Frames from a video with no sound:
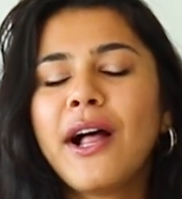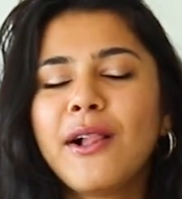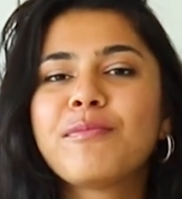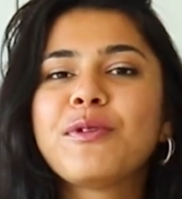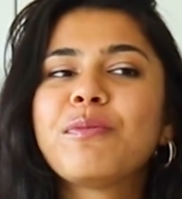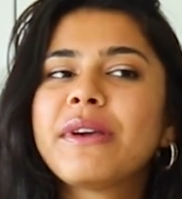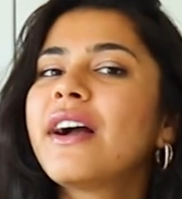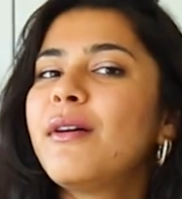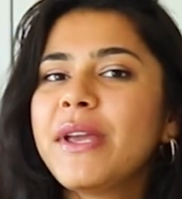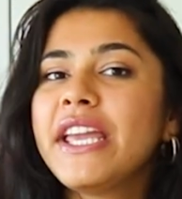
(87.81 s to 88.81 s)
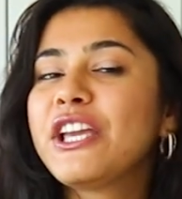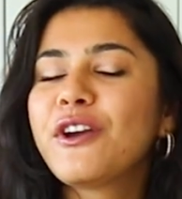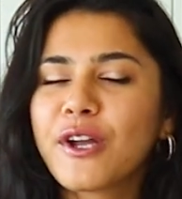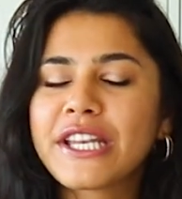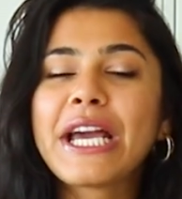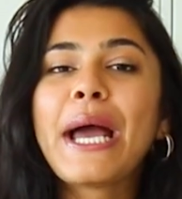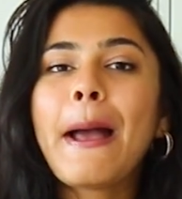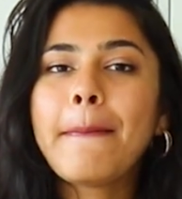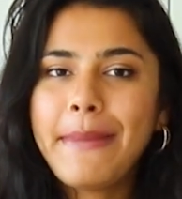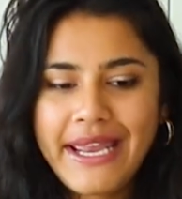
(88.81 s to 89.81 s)
help you become a good
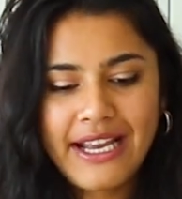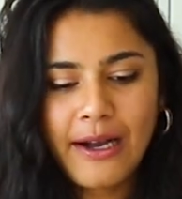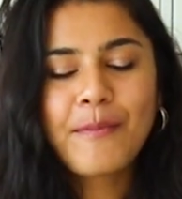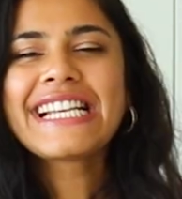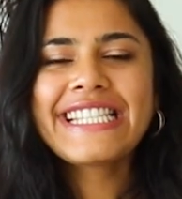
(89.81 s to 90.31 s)
baker.